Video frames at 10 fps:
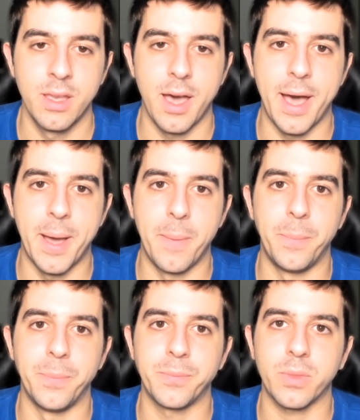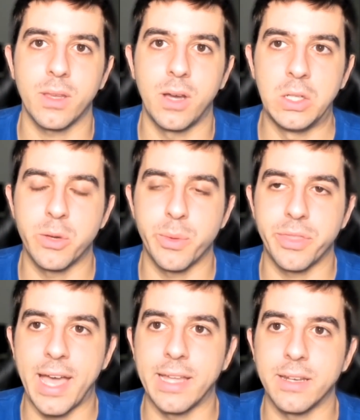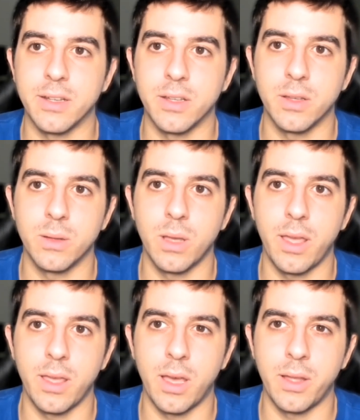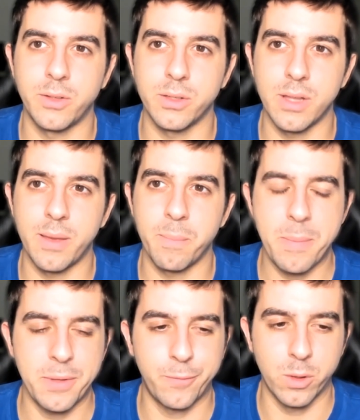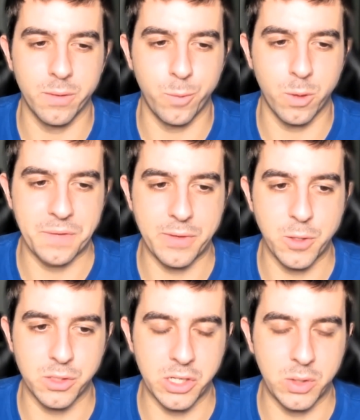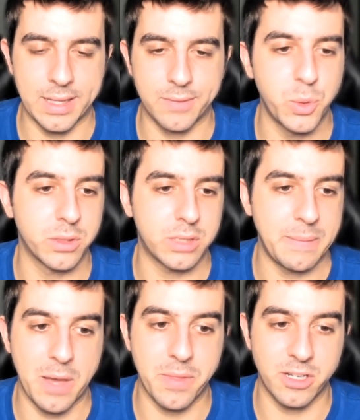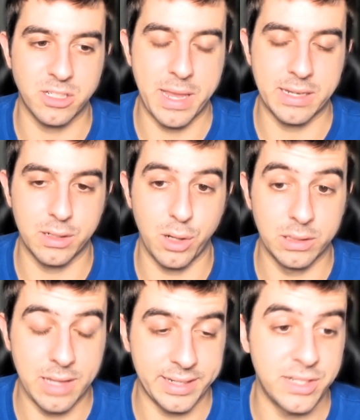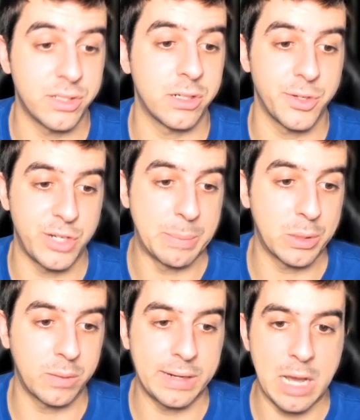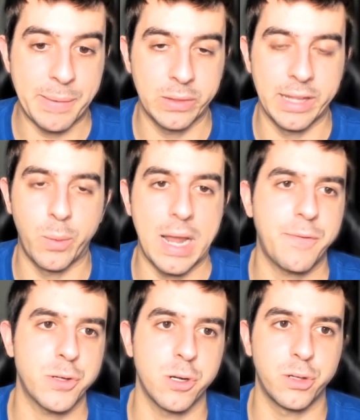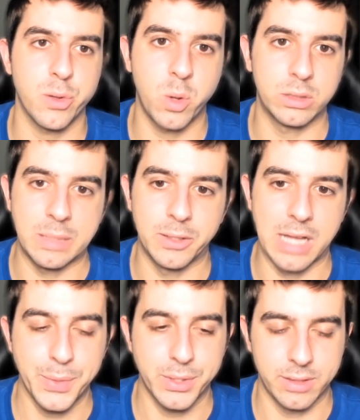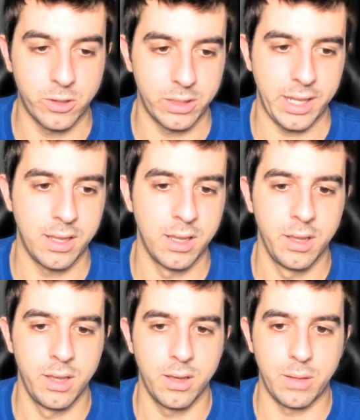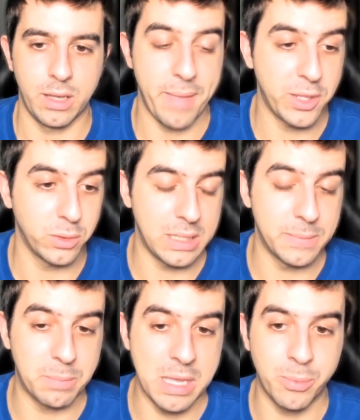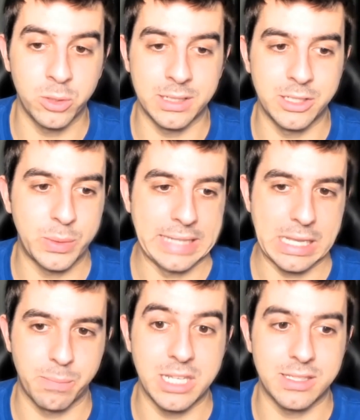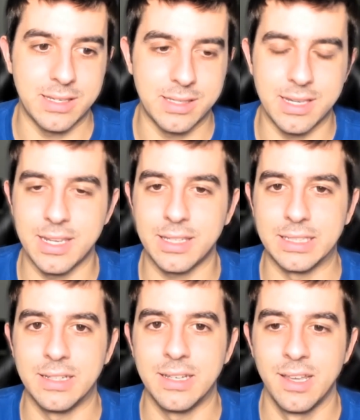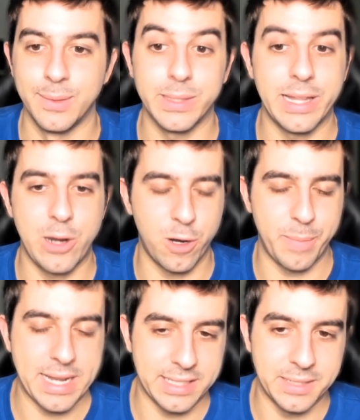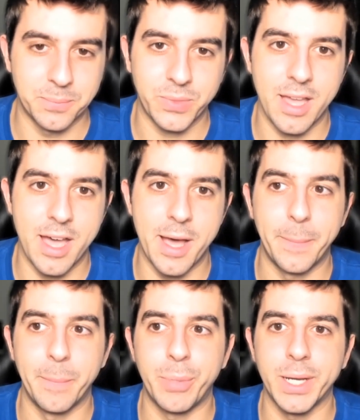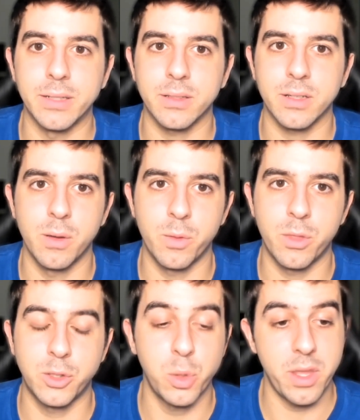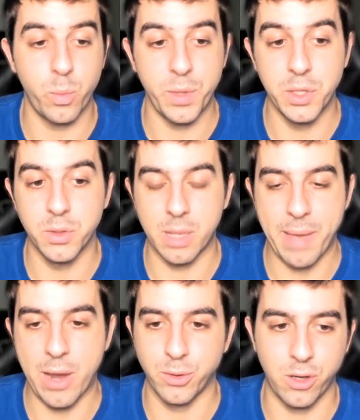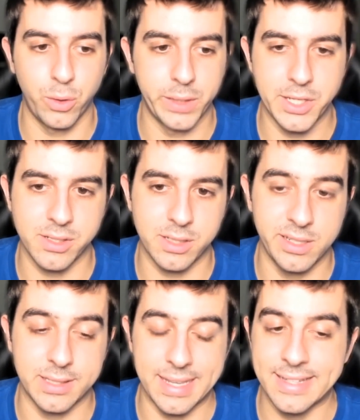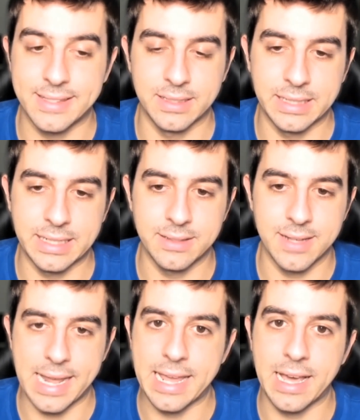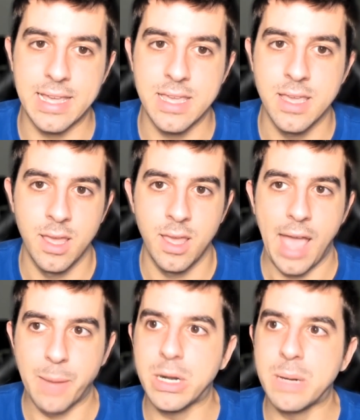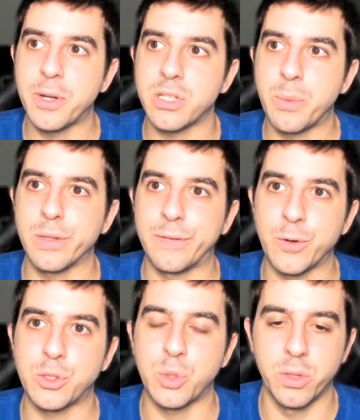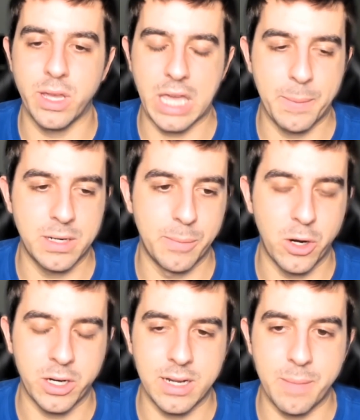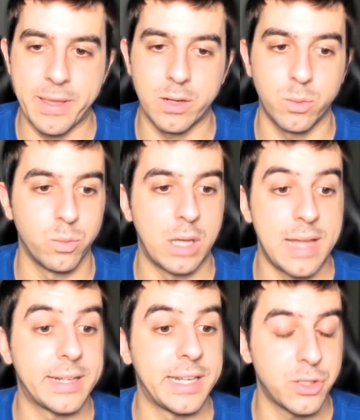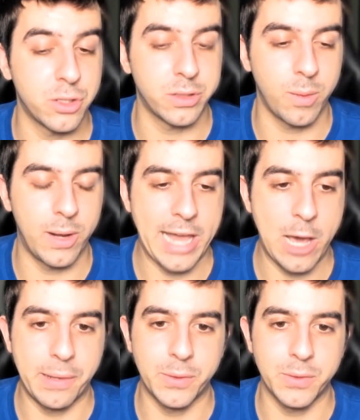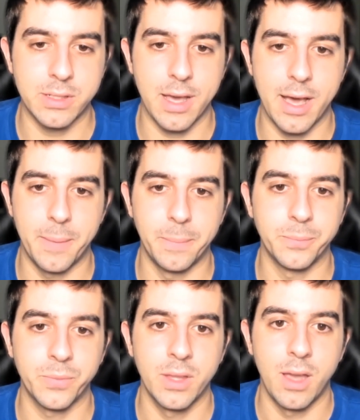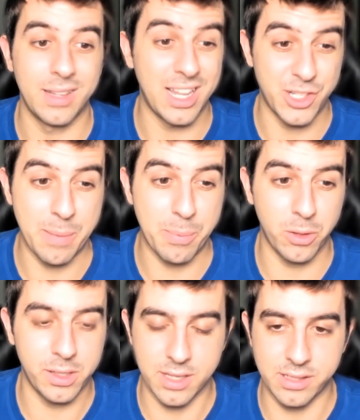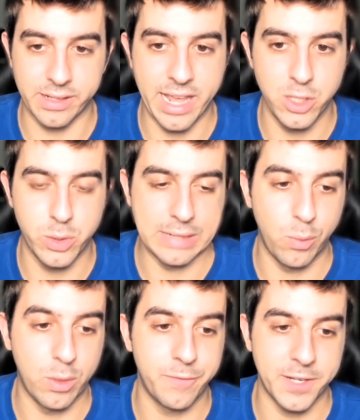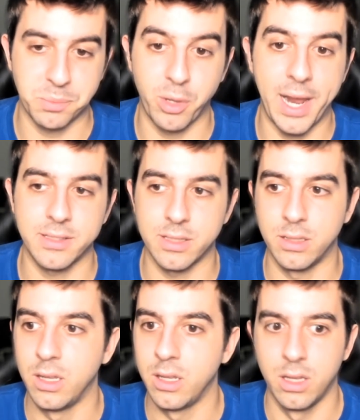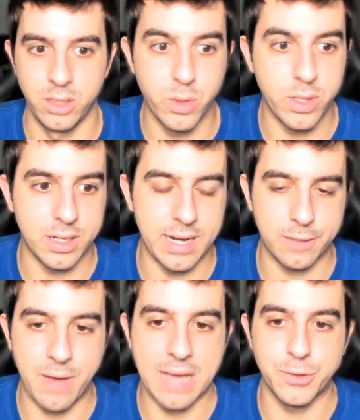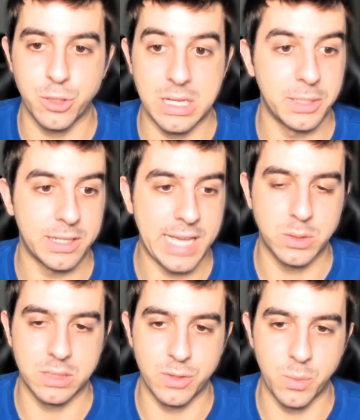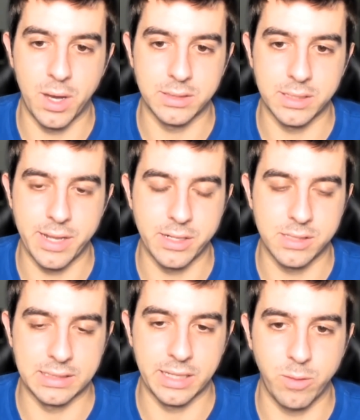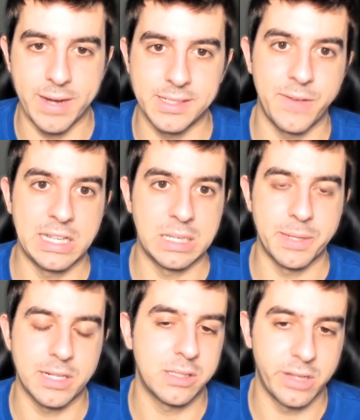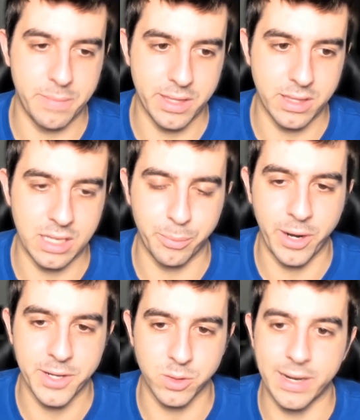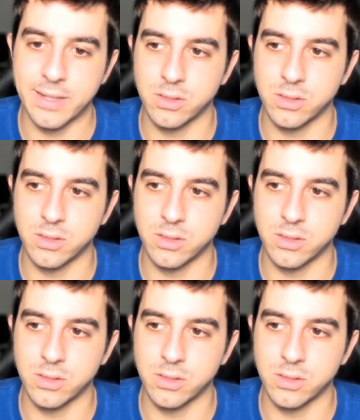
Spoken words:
Um, Along with that, it's maybe 4 or 5 years ago, a lot of tools came out that just made it a lot easier and cheaper to run outbound. Like when I first started doing cold email, I was literally like manually emailing people and doing like BCCing, and it was a lot harder back then. But the tool that we use that powers our whole agency is instantly.ai. And pretty much they were the first tool that came onto the market and made it a lot easier to run outbound, a lot cheaper, because they said, hey, you can have one fixed price and you can connect 500 email accounts if you want, and send like crazy volume, and it's still going to be the same price, right?